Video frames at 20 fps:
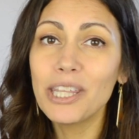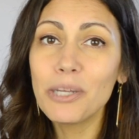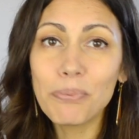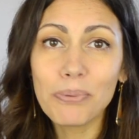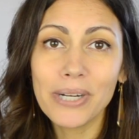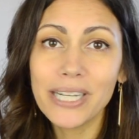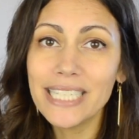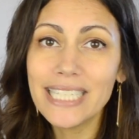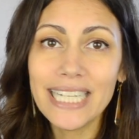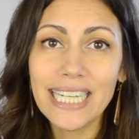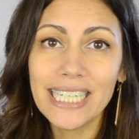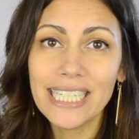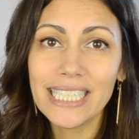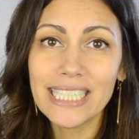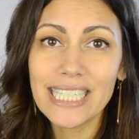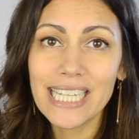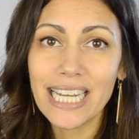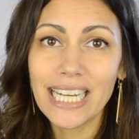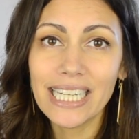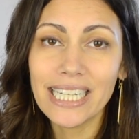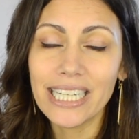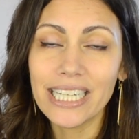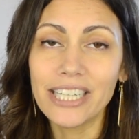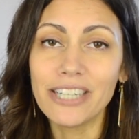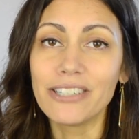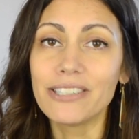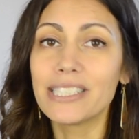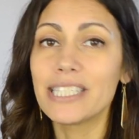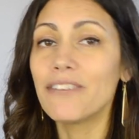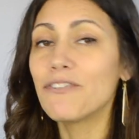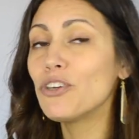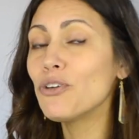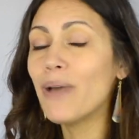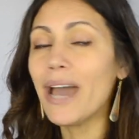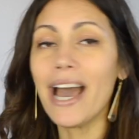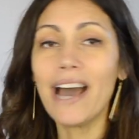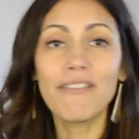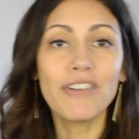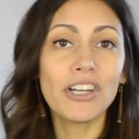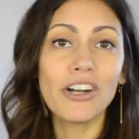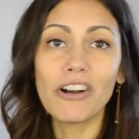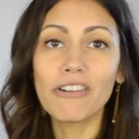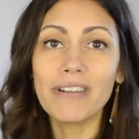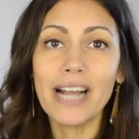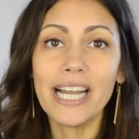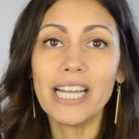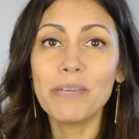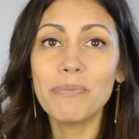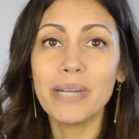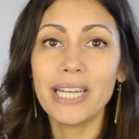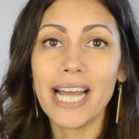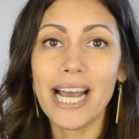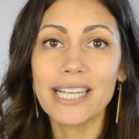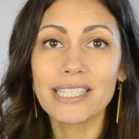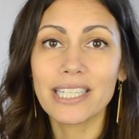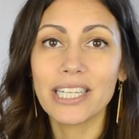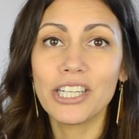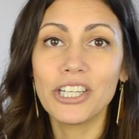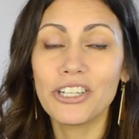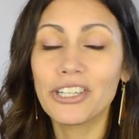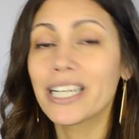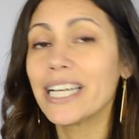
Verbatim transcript: the preteen and teen years, if you haven't already been asking your